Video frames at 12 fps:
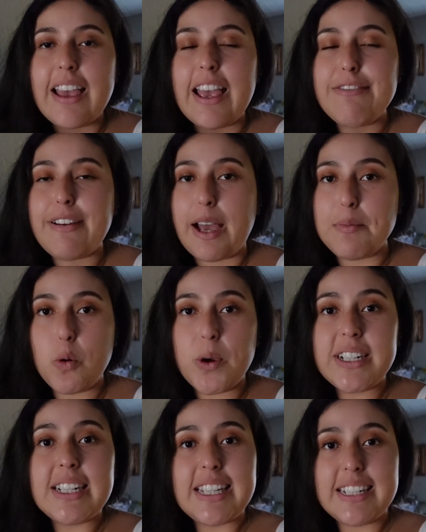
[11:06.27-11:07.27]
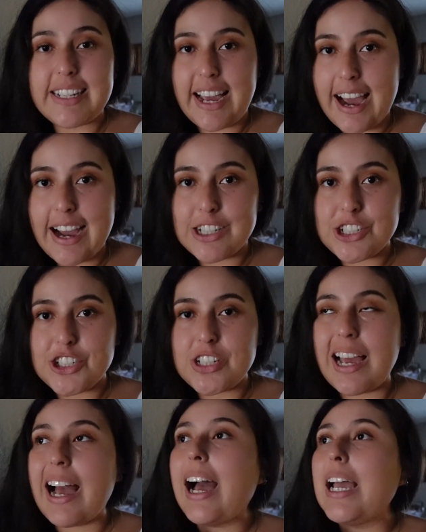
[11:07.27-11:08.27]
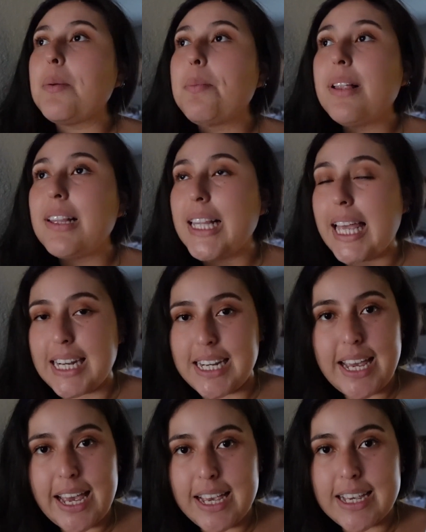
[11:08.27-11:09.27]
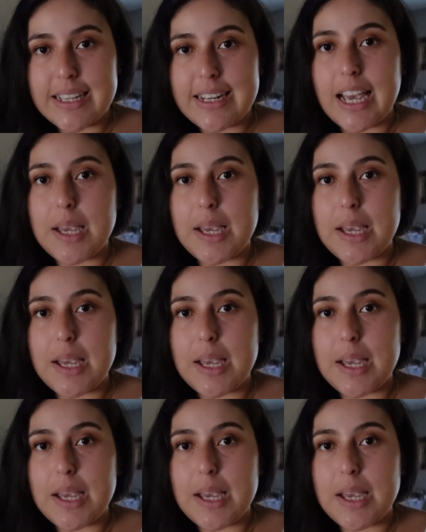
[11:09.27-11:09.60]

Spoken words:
If I'm going to need cash, I plan ahead.